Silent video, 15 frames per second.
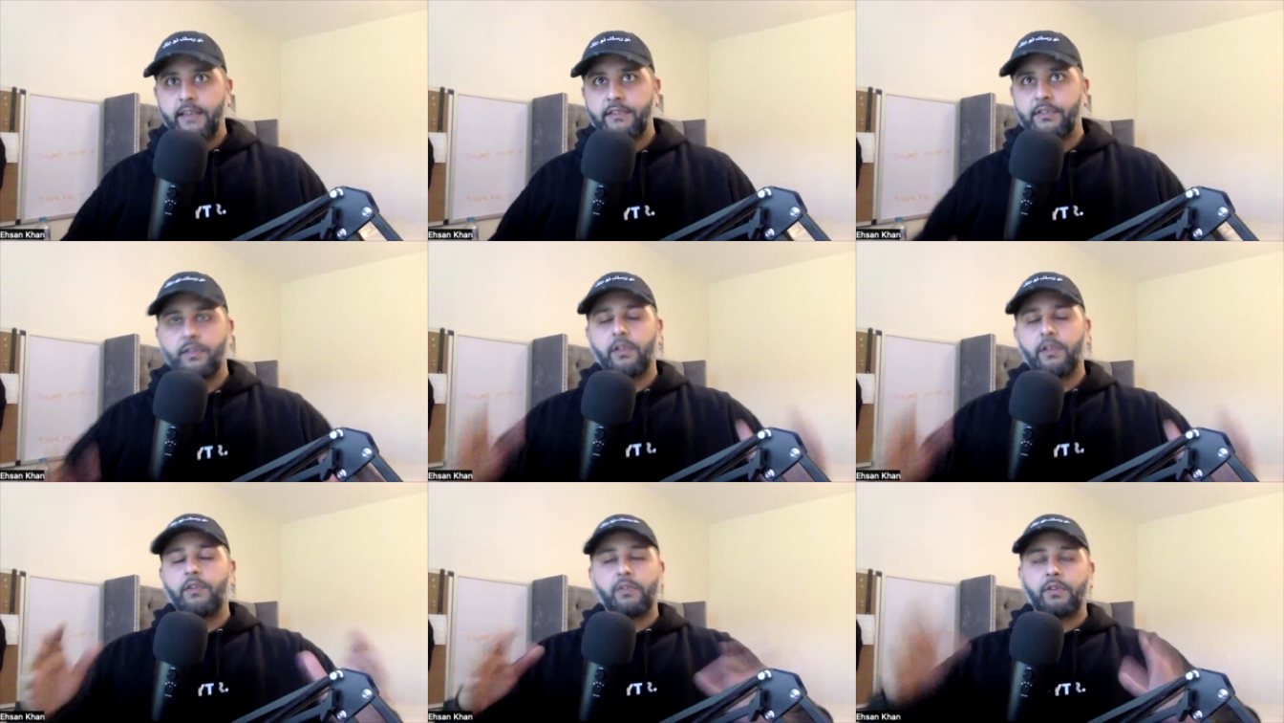So
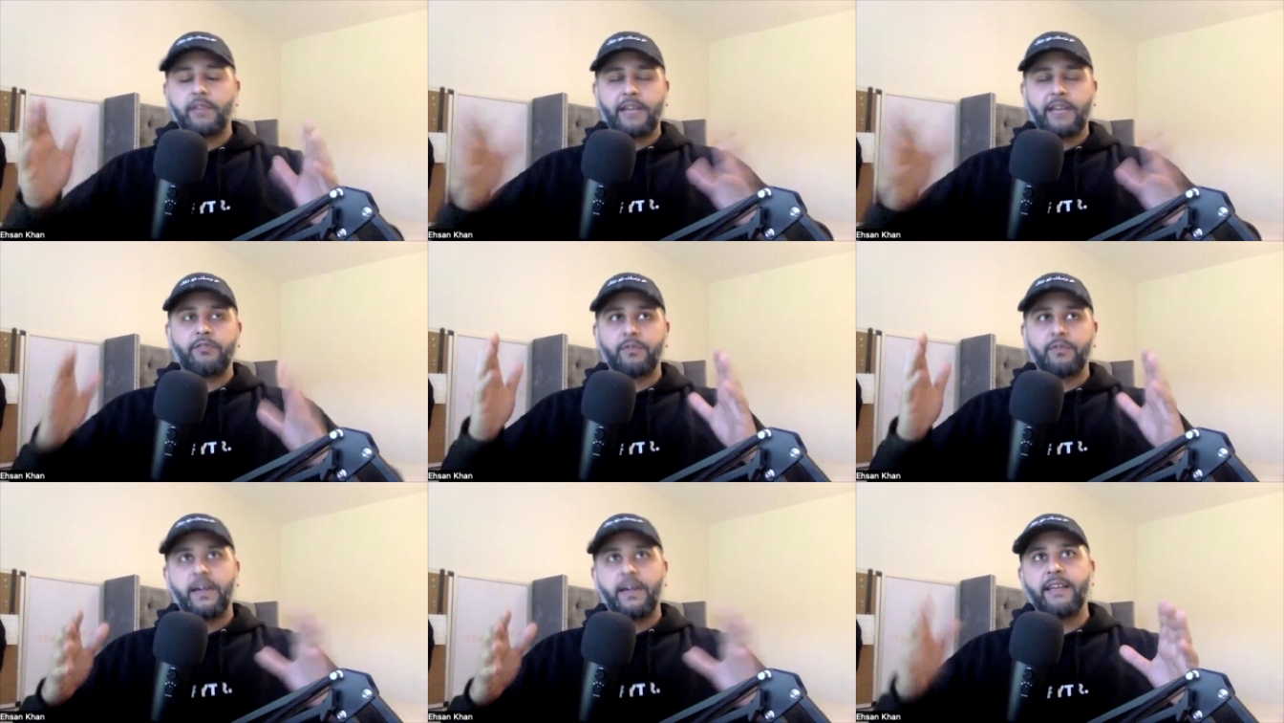not not the
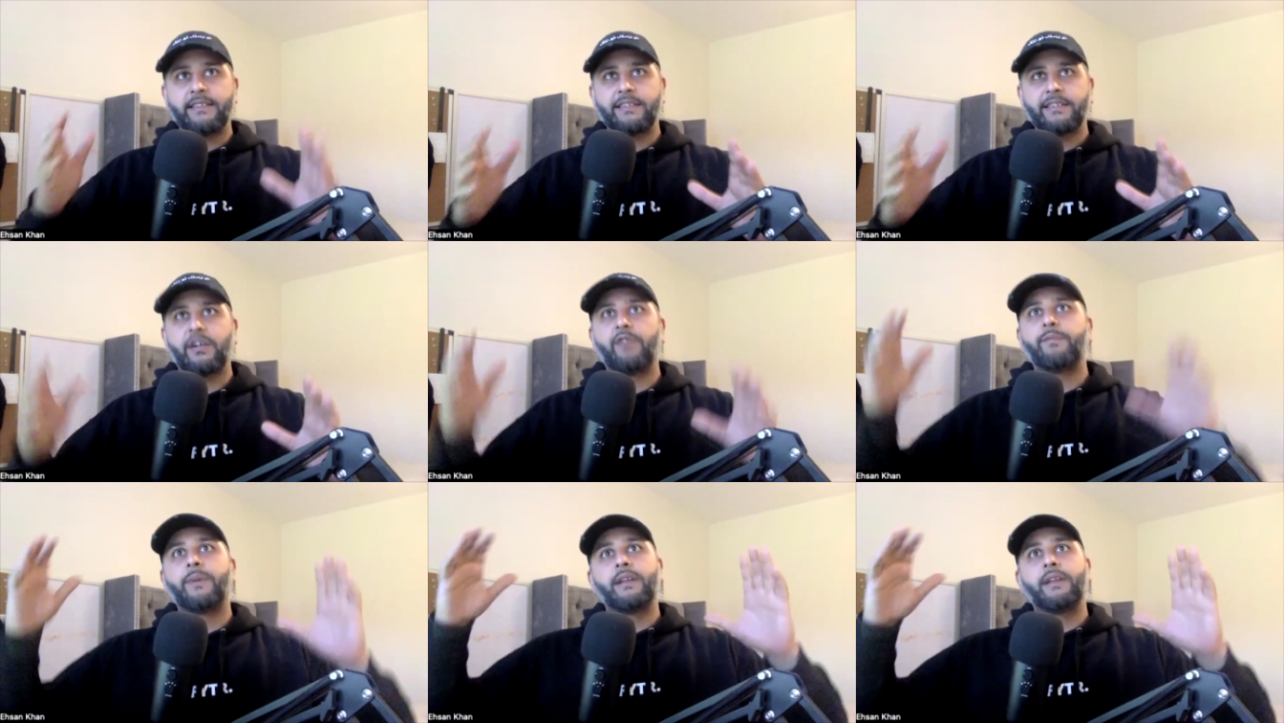actual fight
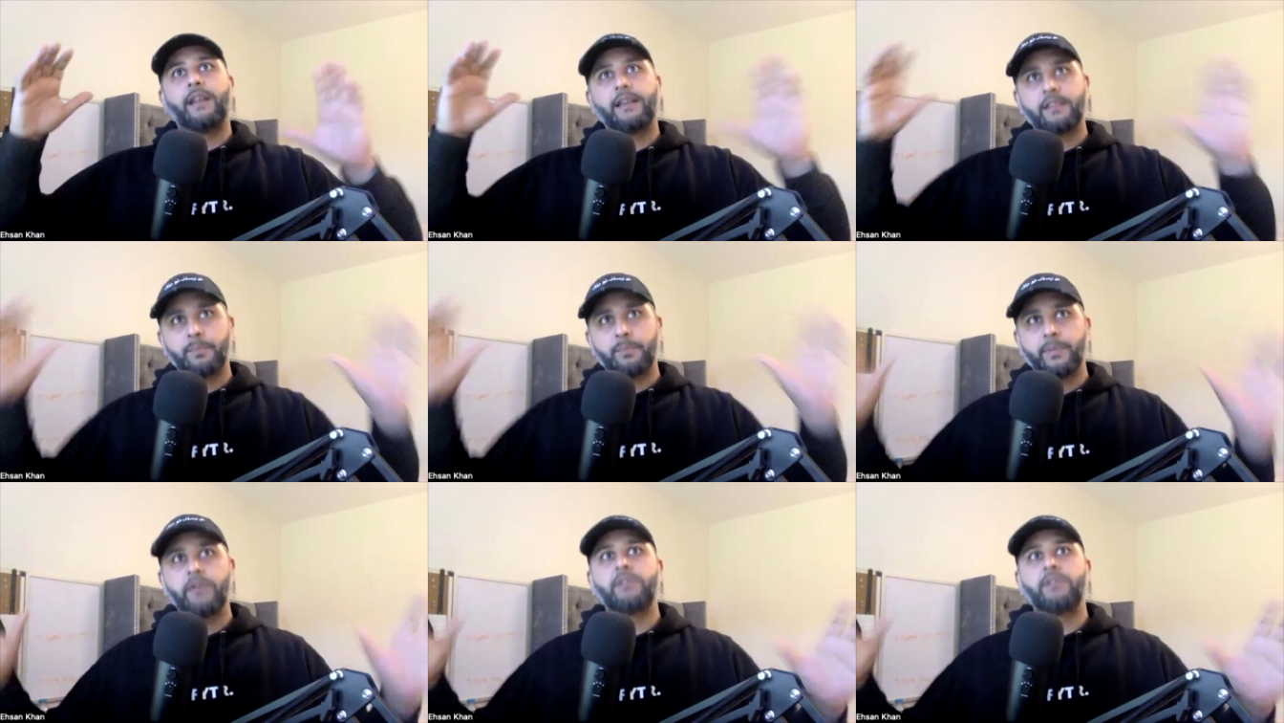itself, but like the
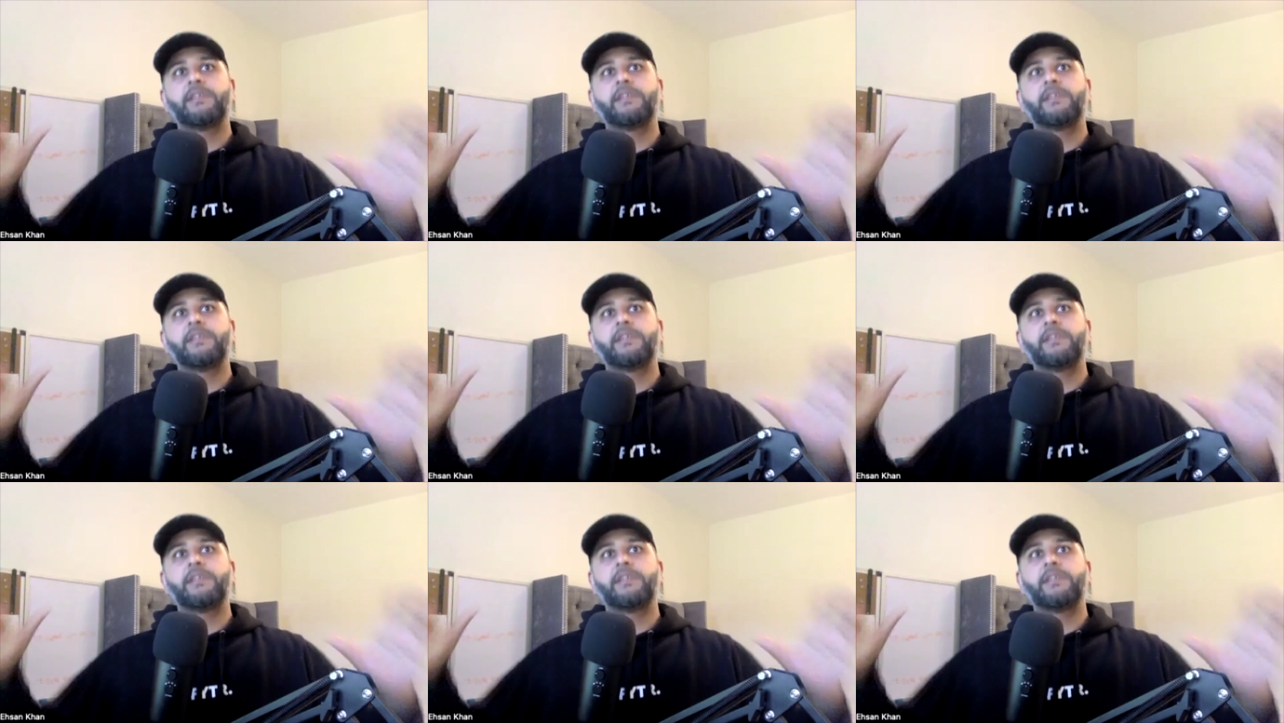build